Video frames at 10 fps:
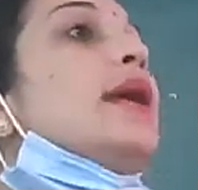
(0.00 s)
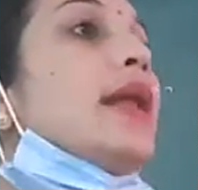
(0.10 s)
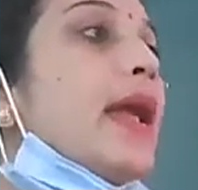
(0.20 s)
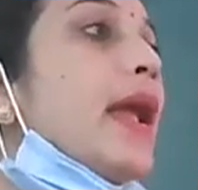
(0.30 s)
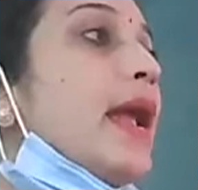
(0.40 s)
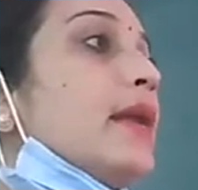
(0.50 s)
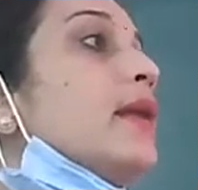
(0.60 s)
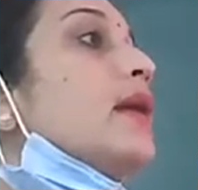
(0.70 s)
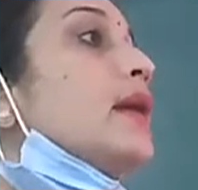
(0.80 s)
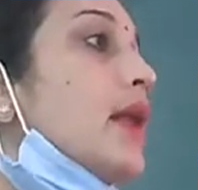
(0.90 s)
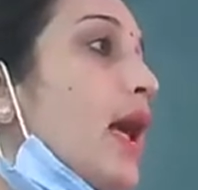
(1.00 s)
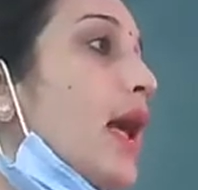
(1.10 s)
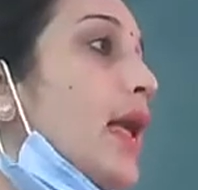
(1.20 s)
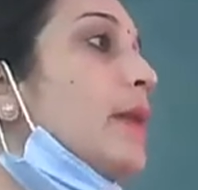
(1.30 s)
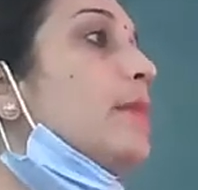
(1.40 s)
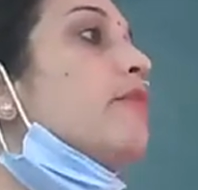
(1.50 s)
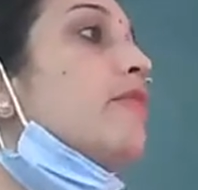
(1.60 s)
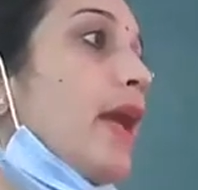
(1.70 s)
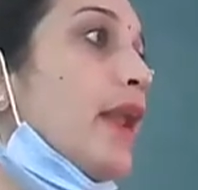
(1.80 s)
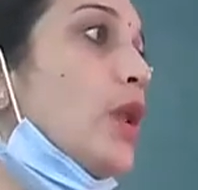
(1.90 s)
Date, time,
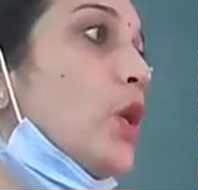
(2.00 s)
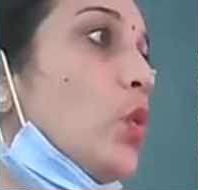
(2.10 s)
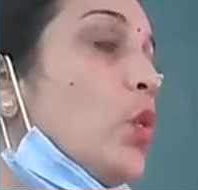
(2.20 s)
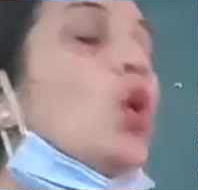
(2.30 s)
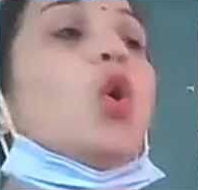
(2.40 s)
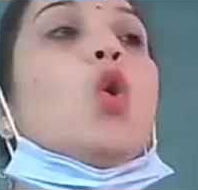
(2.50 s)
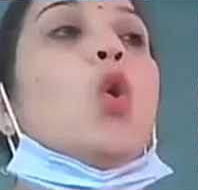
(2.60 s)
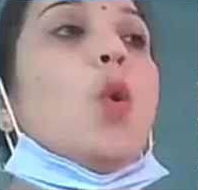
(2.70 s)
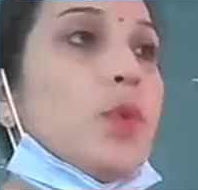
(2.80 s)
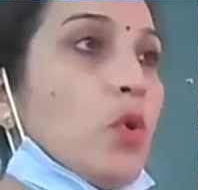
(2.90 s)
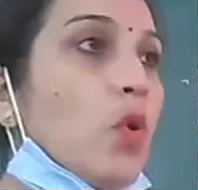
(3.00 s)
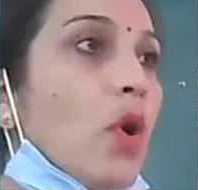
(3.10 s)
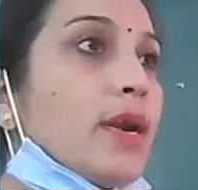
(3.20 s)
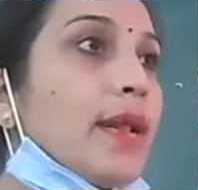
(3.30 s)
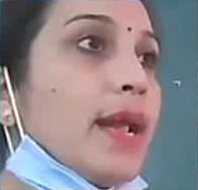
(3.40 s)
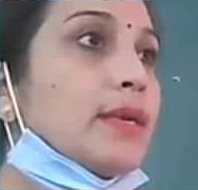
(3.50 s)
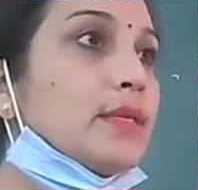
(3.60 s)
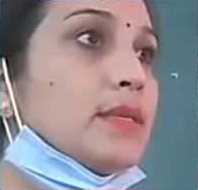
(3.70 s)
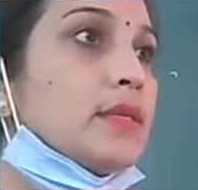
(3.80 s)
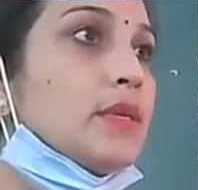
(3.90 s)
venue, whom to contact,